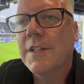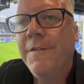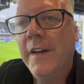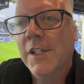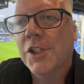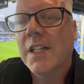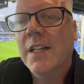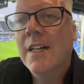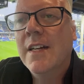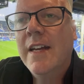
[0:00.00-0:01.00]
it's finished
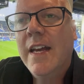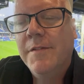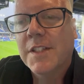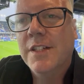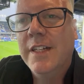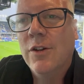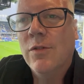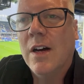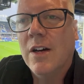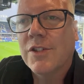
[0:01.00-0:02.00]
Everton
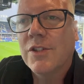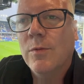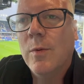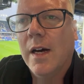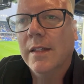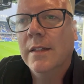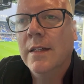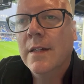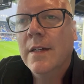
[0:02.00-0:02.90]
nil, Arsenal 1.